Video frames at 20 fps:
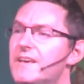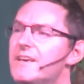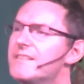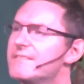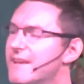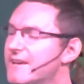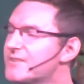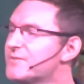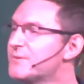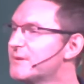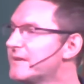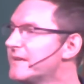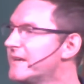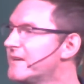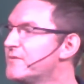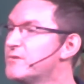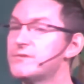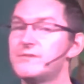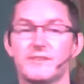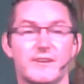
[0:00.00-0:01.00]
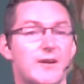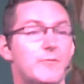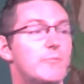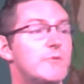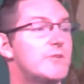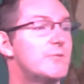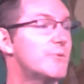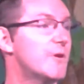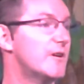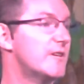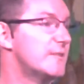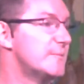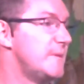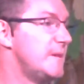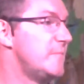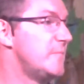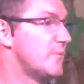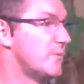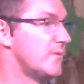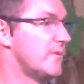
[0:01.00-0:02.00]
that's really interesting, I wonder what other
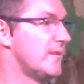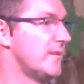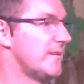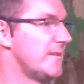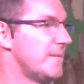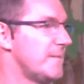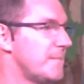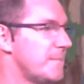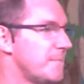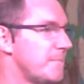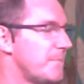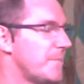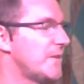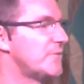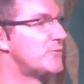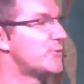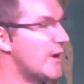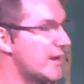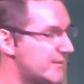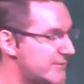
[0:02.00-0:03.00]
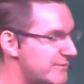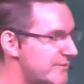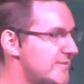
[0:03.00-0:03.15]
people think. I try and do the